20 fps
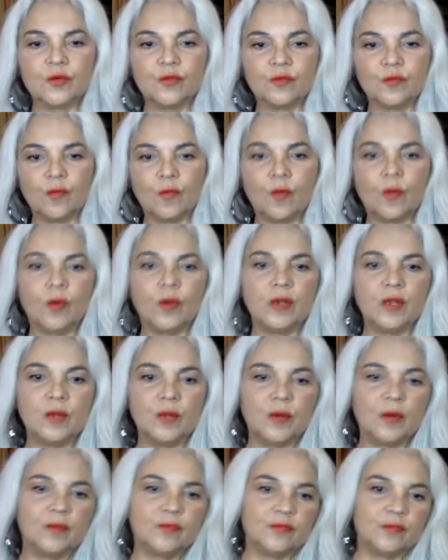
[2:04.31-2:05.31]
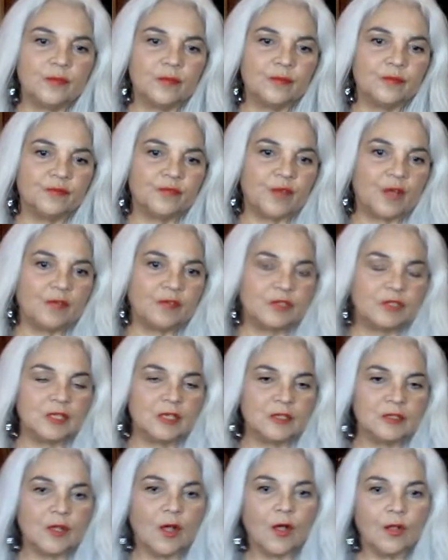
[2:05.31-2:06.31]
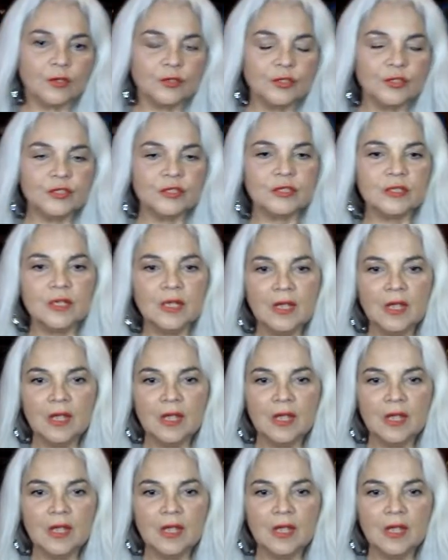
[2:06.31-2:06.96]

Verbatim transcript: for anywhere from five to ten dollars.